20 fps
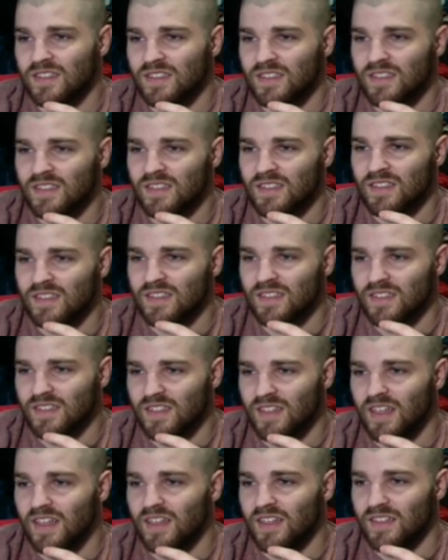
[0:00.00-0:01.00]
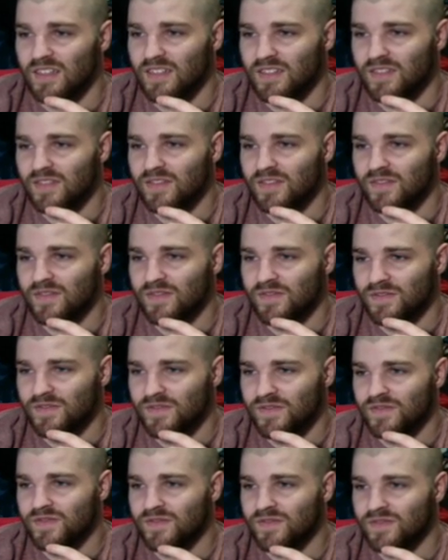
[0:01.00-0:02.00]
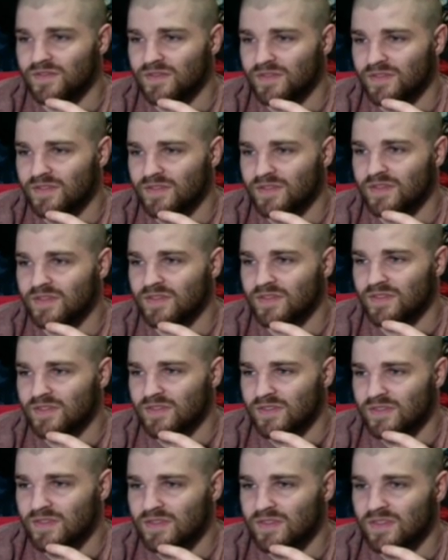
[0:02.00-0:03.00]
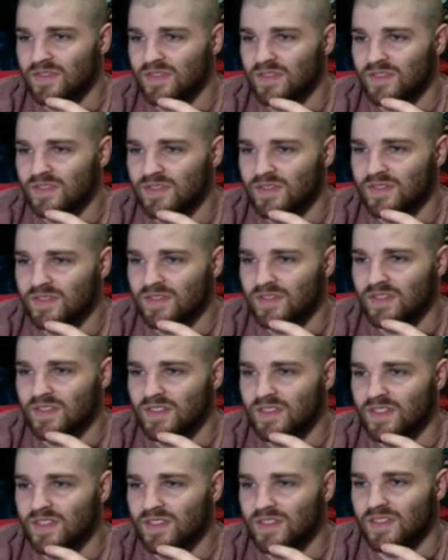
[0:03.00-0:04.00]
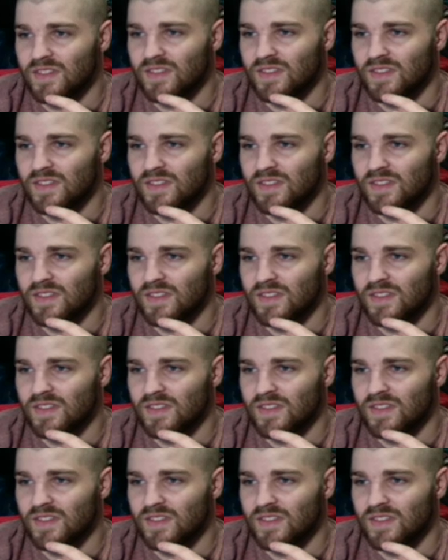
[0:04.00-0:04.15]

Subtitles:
No words are spoken by the person on screen.